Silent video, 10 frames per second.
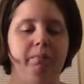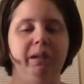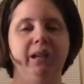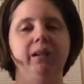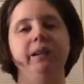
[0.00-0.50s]

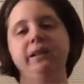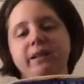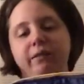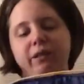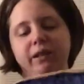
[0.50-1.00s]
But let's
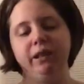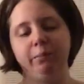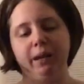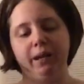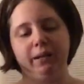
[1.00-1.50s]
see what
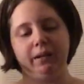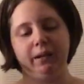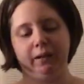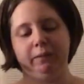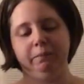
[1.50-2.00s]
packed in
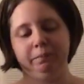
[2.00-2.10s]
here.